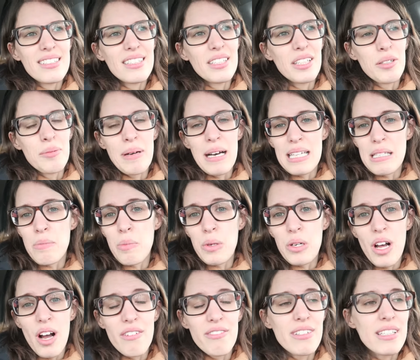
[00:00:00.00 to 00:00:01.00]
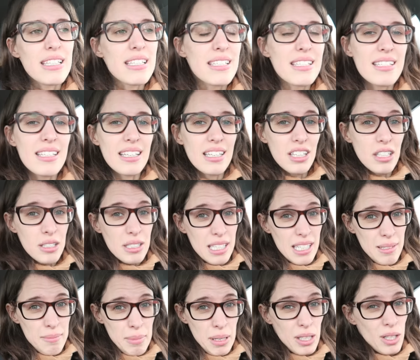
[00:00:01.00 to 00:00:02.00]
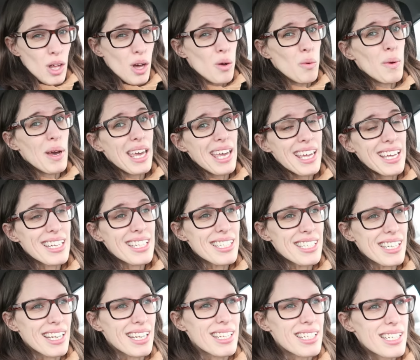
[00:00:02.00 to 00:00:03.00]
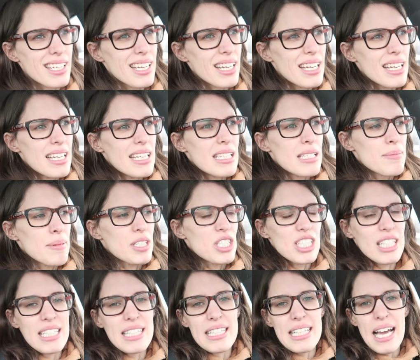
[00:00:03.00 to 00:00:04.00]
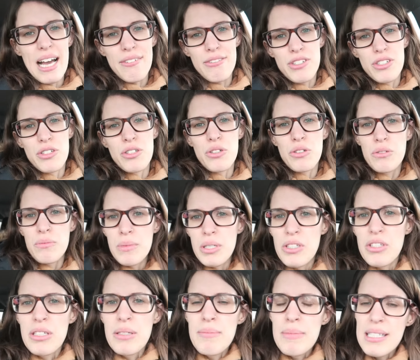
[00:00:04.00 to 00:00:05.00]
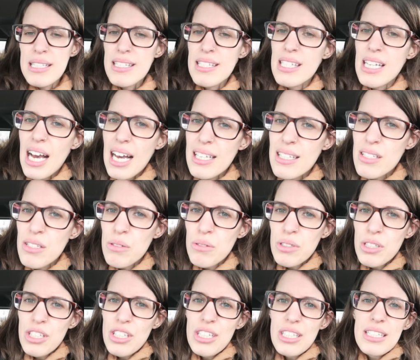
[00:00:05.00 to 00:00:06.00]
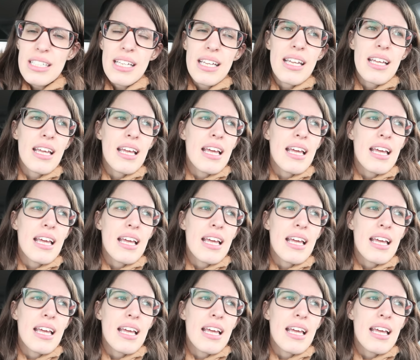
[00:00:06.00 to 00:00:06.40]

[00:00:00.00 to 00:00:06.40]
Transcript: you know, passport office, it could be a long wait, and especially in the afternoon, Miriam is not so good